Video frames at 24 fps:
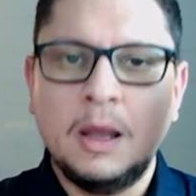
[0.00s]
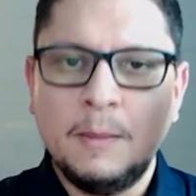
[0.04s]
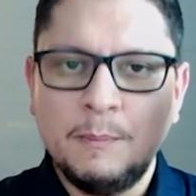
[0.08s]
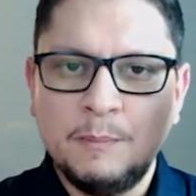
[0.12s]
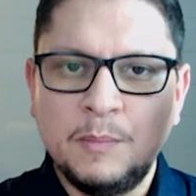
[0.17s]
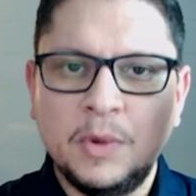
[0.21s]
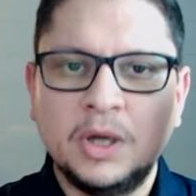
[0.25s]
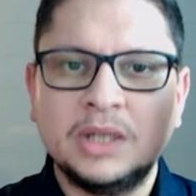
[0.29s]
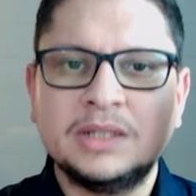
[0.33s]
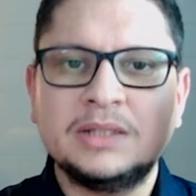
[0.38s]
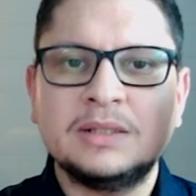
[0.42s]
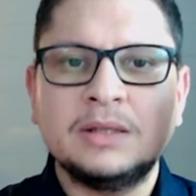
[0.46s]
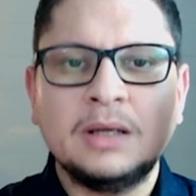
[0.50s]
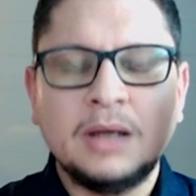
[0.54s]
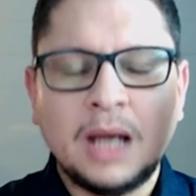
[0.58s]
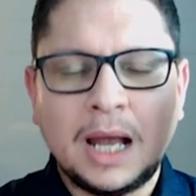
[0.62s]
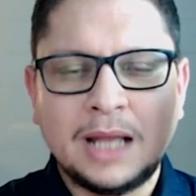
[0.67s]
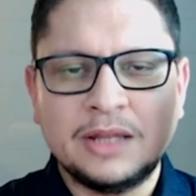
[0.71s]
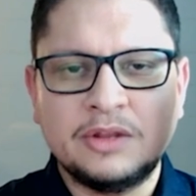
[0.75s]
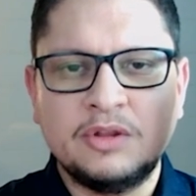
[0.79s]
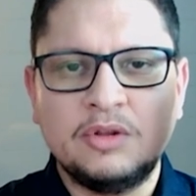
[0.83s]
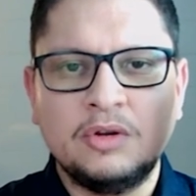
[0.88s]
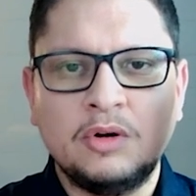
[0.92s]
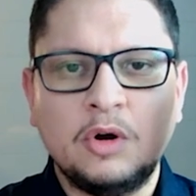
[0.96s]
but
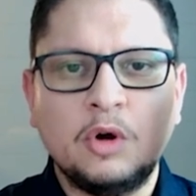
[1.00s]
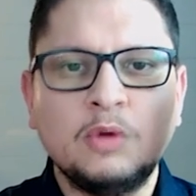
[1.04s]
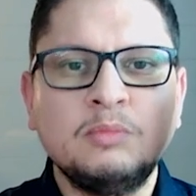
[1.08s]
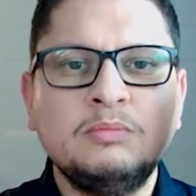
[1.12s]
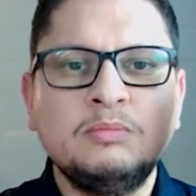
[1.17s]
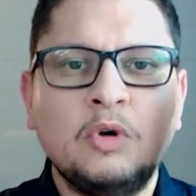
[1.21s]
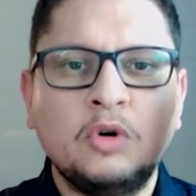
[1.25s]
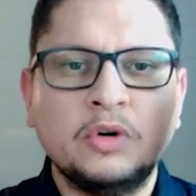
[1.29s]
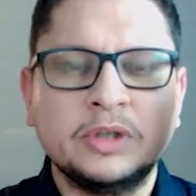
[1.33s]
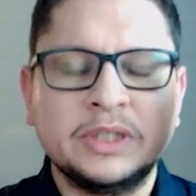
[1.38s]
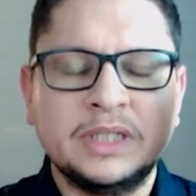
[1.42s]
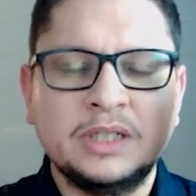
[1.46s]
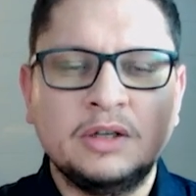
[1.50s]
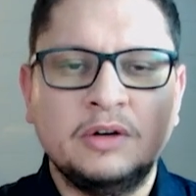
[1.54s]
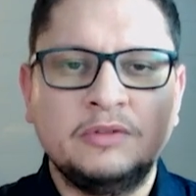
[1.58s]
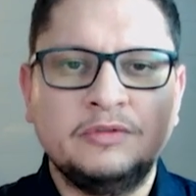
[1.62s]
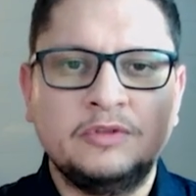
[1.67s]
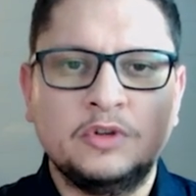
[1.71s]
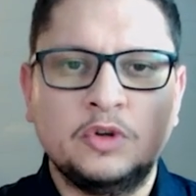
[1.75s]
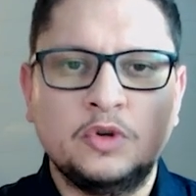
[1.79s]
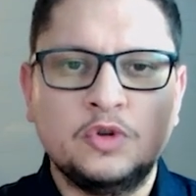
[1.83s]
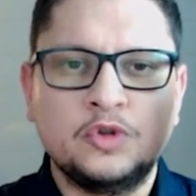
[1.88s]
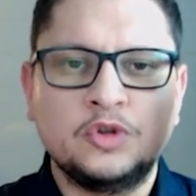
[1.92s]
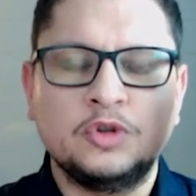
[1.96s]
at the onboarding of
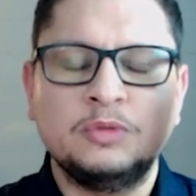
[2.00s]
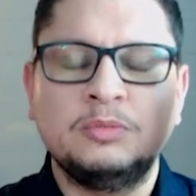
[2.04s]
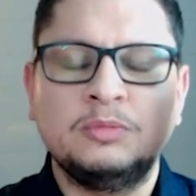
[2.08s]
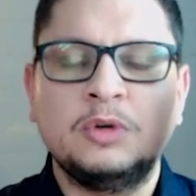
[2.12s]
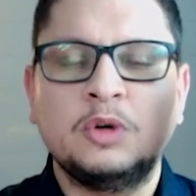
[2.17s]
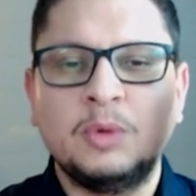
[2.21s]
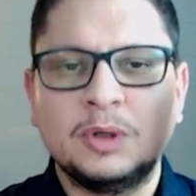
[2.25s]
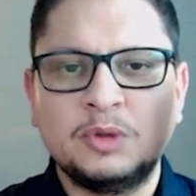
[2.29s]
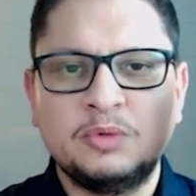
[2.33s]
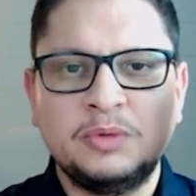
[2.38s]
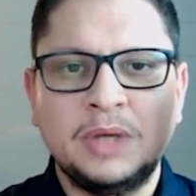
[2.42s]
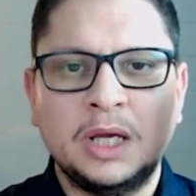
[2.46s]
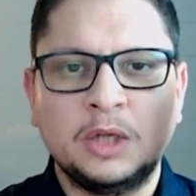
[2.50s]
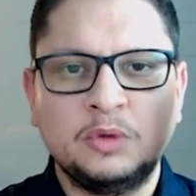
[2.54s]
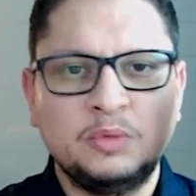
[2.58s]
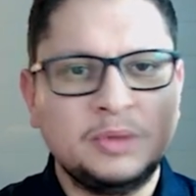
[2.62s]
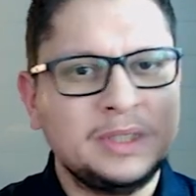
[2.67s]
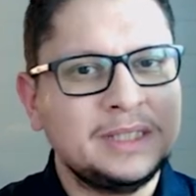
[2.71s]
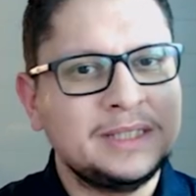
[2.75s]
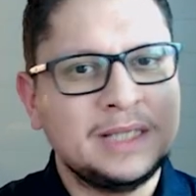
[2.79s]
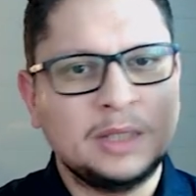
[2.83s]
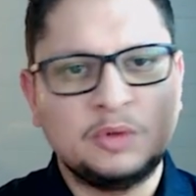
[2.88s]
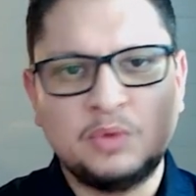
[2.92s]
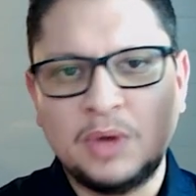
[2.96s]
a customer, what we are doing
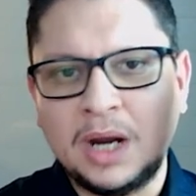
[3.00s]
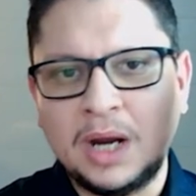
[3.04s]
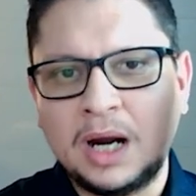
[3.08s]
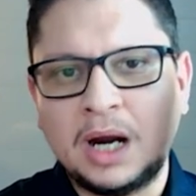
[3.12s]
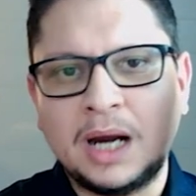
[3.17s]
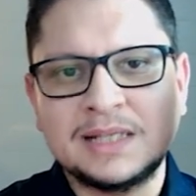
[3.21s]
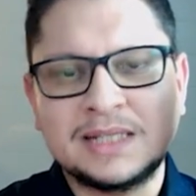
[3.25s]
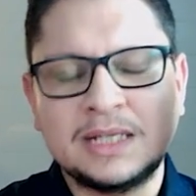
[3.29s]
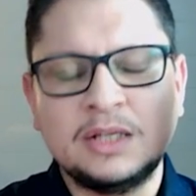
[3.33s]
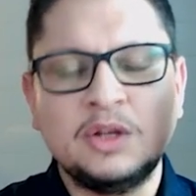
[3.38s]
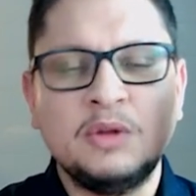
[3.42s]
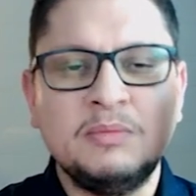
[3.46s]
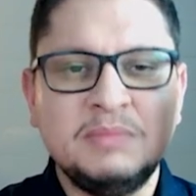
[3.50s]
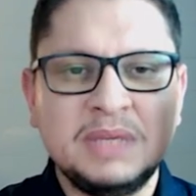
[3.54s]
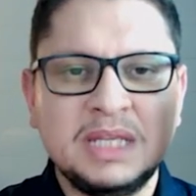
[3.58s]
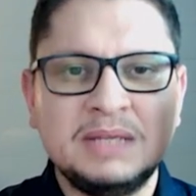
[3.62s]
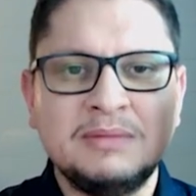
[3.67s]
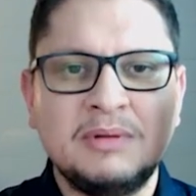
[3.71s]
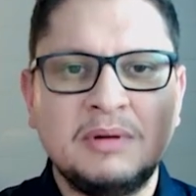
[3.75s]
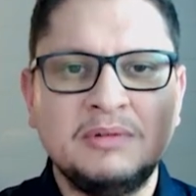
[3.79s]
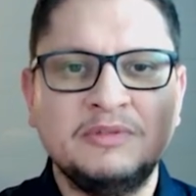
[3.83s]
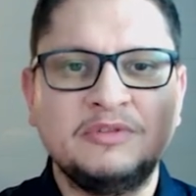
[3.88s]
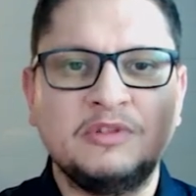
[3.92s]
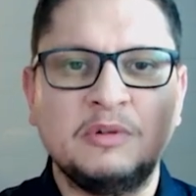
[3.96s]
is that we are asking the
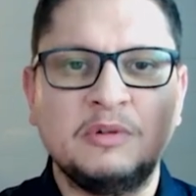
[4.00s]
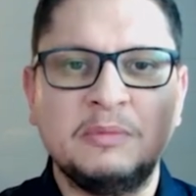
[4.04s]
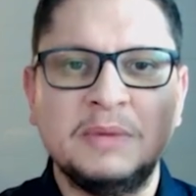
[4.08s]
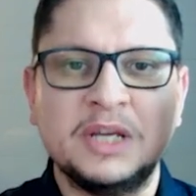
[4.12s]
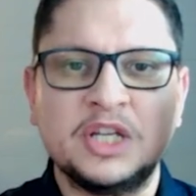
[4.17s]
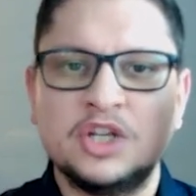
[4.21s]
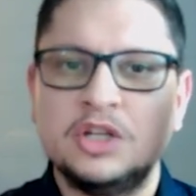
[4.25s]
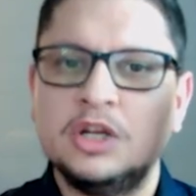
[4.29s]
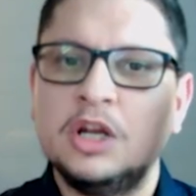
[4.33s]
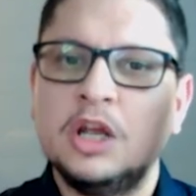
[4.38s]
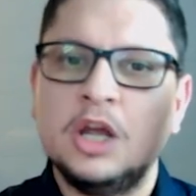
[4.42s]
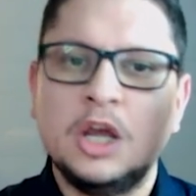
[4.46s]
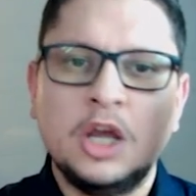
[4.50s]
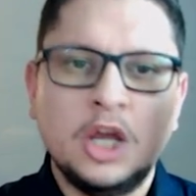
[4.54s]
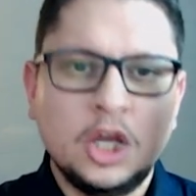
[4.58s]
minimum information